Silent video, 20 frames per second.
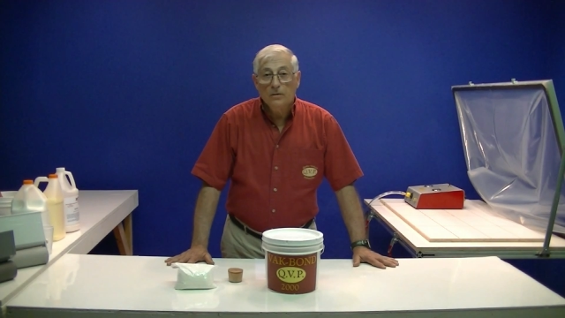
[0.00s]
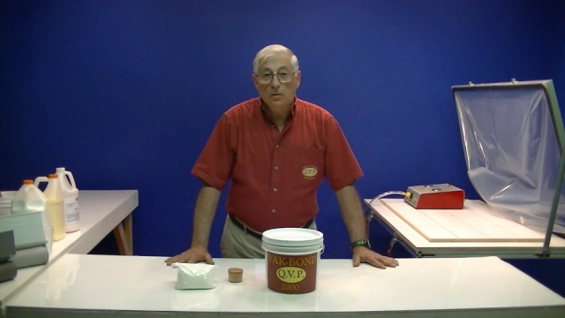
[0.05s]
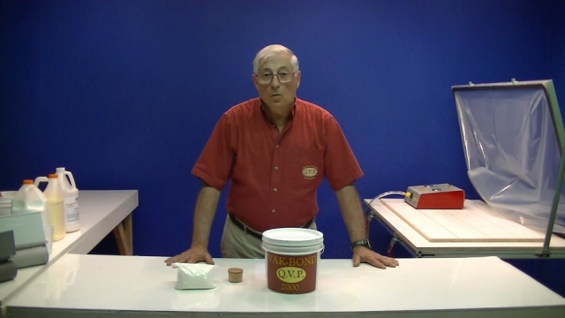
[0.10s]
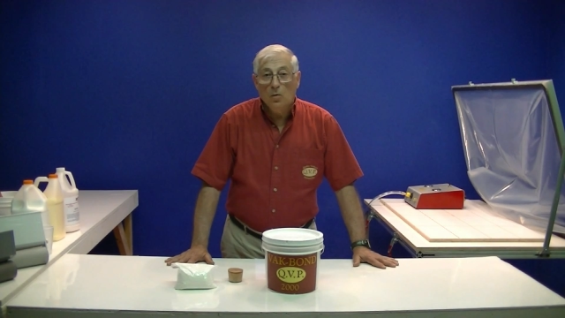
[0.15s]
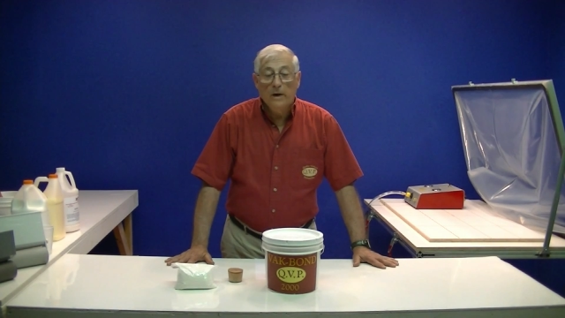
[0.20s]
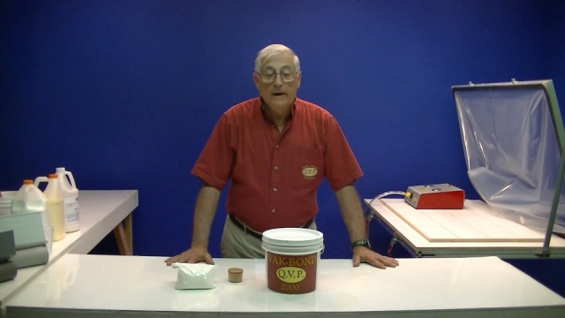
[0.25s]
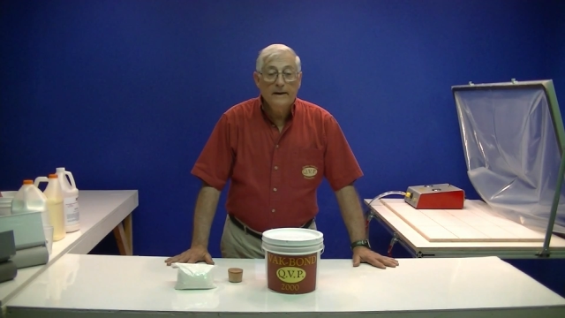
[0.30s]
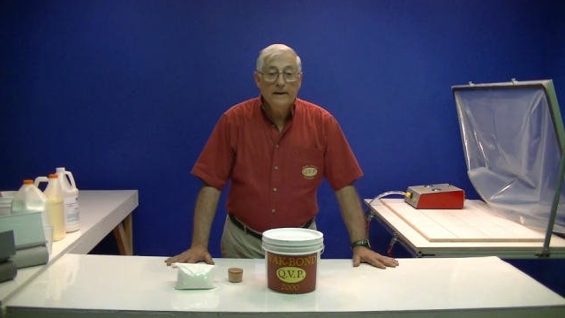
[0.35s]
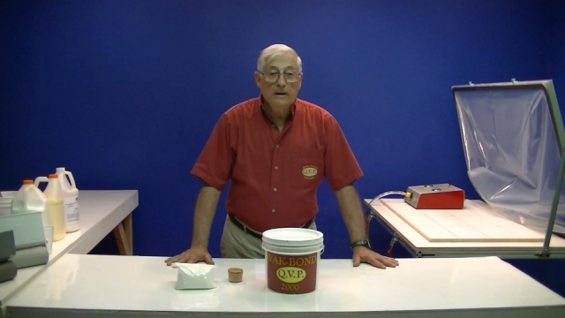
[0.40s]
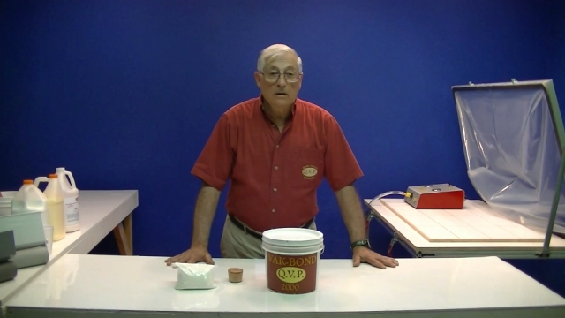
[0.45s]
The
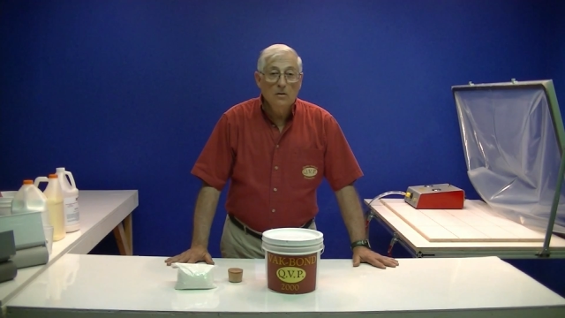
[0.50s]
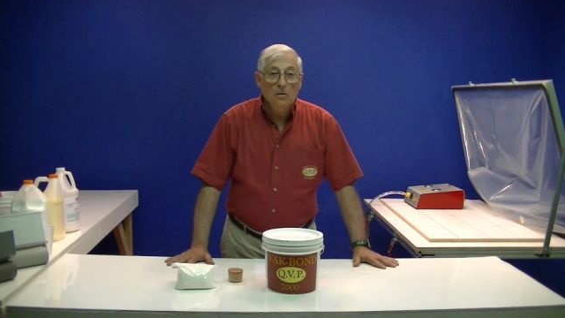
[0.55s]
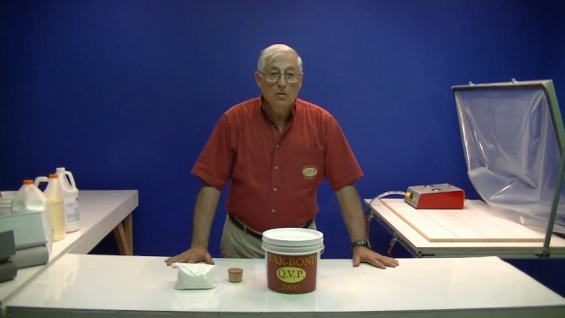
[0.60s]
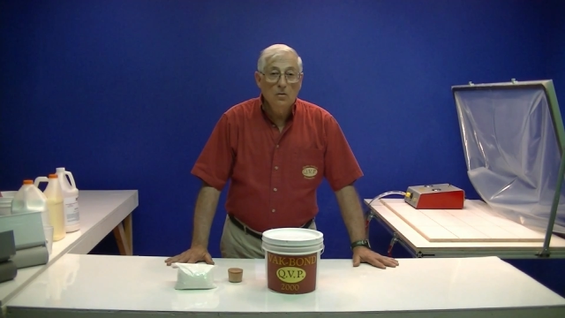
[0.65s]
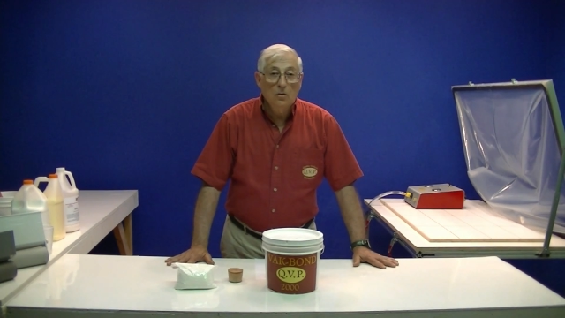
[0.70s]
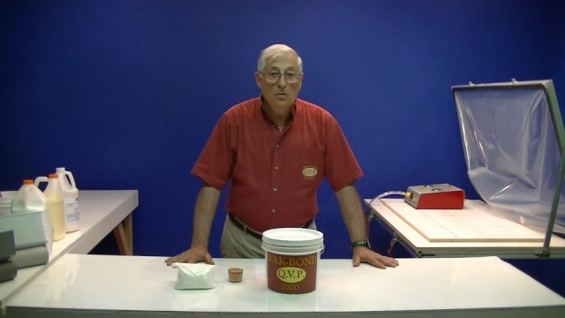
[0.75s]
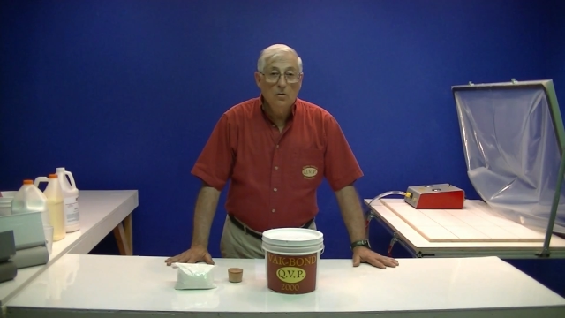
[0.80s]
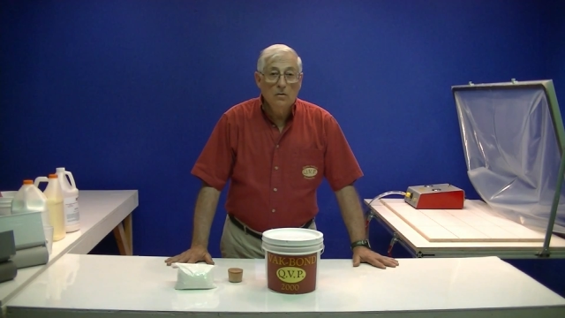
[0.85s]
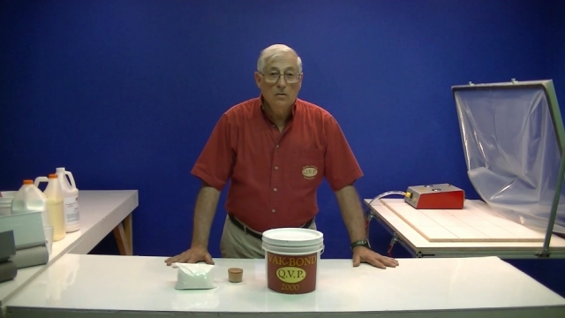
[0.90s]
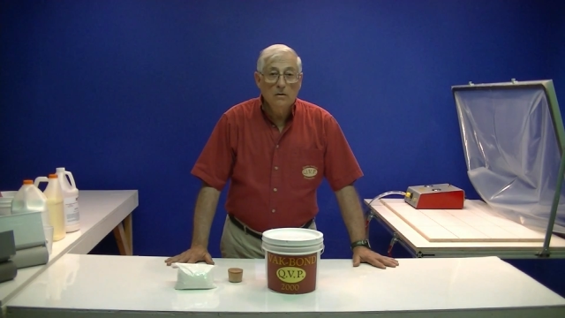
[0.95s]
white
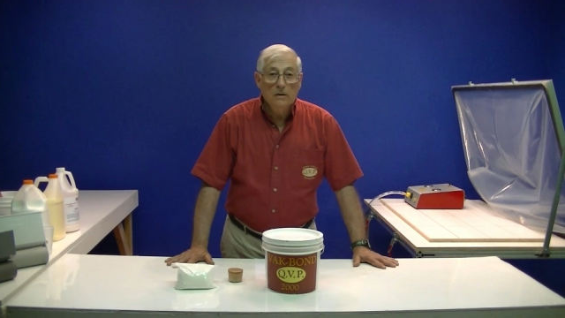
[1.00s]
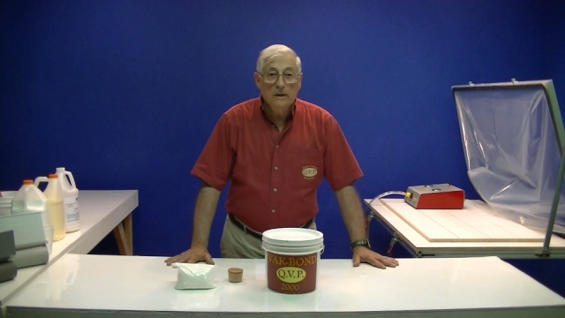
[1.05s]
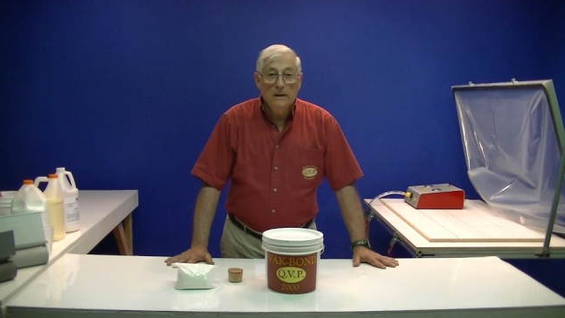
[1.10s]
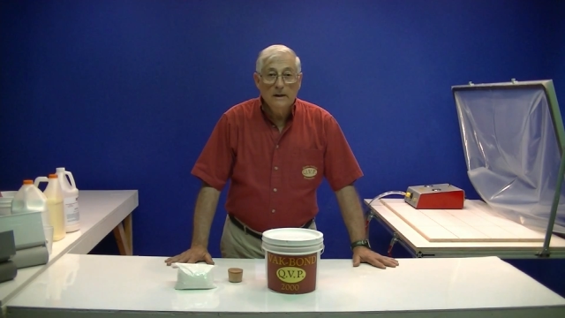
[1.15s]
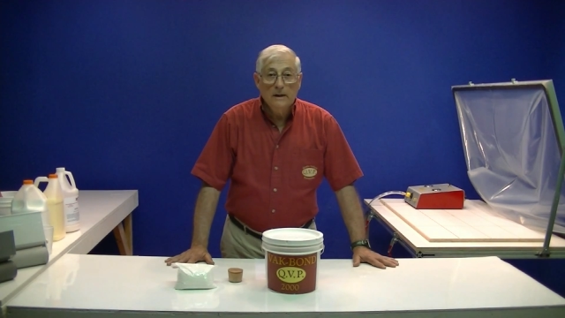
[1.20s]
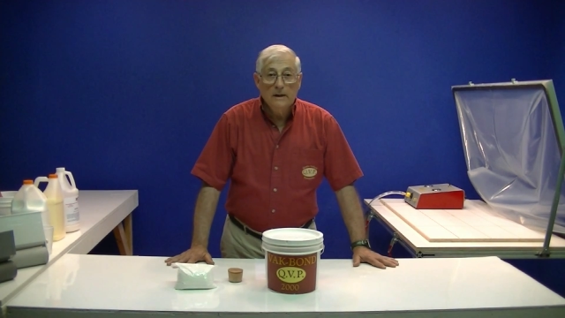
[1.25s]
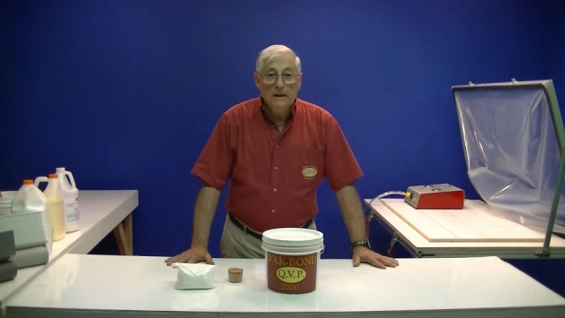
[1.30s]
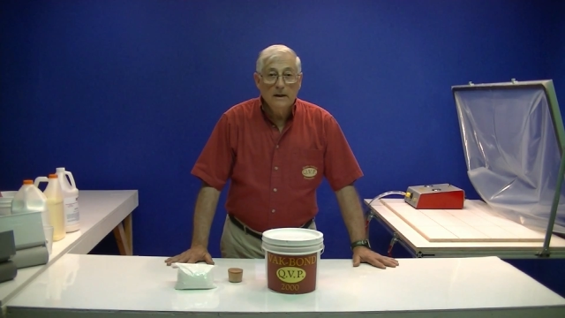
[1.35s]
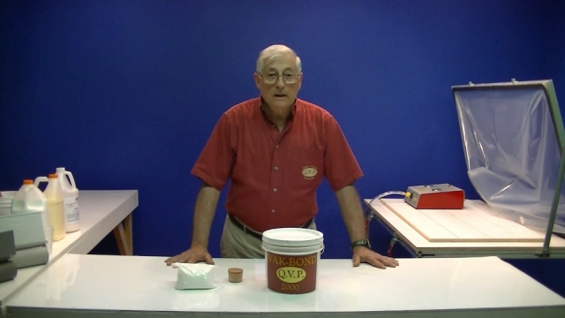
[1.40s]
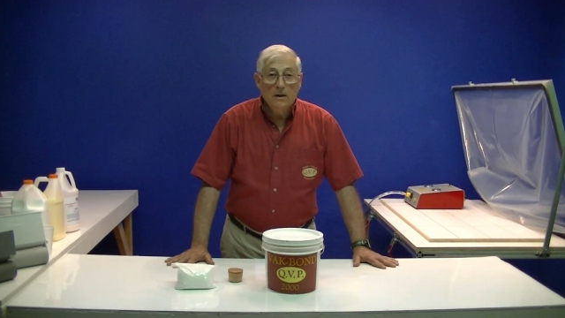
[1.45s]
glue
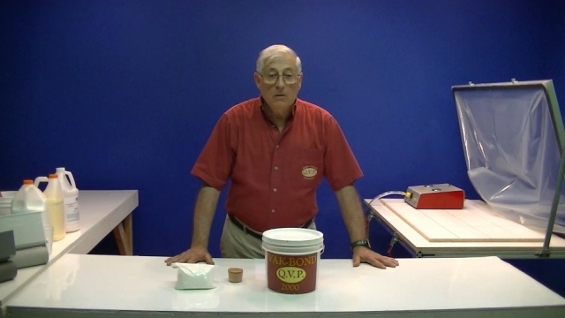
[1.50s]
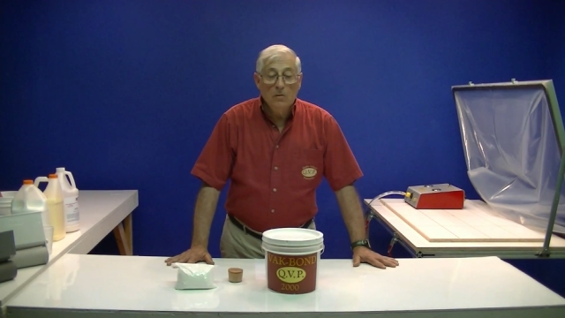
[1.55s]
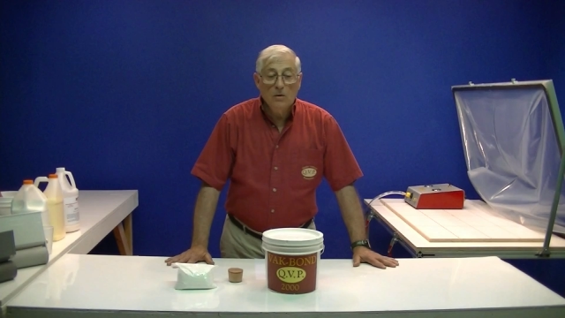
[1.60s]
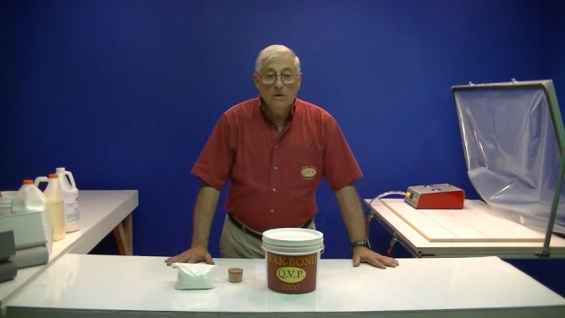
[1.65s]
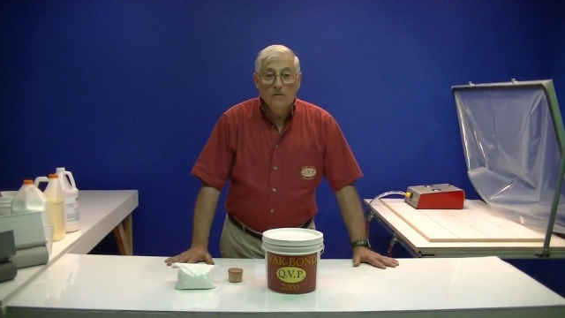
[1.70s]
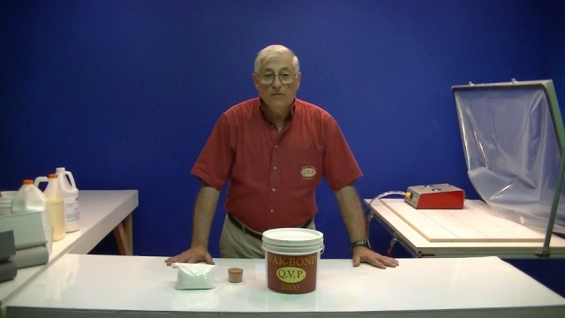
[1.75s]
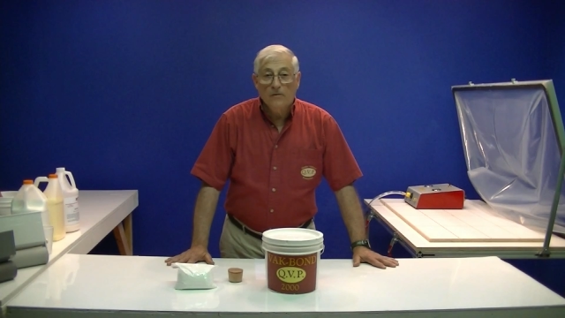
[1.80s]
anywhere